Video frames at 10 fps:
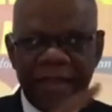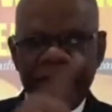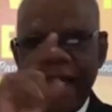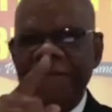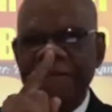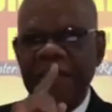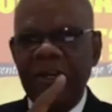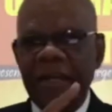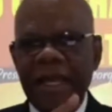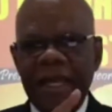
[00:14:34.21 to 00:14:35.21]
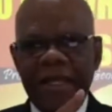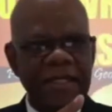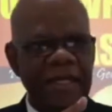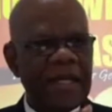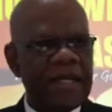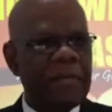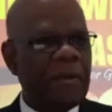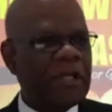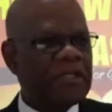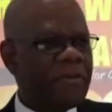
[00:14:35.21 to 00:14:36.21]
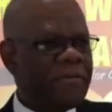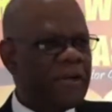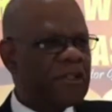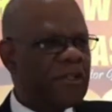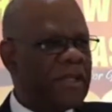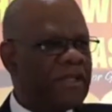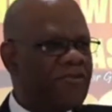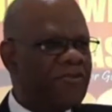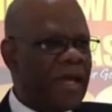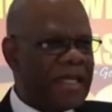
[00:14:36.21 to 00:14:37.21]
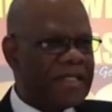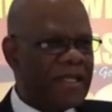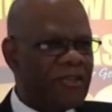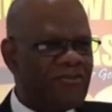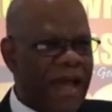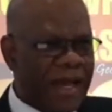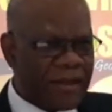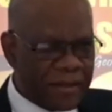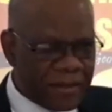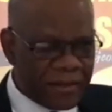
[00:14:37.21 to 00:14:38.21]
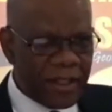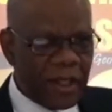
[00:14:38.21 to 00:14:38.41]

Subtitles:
That figure is the person referred to as the dragon,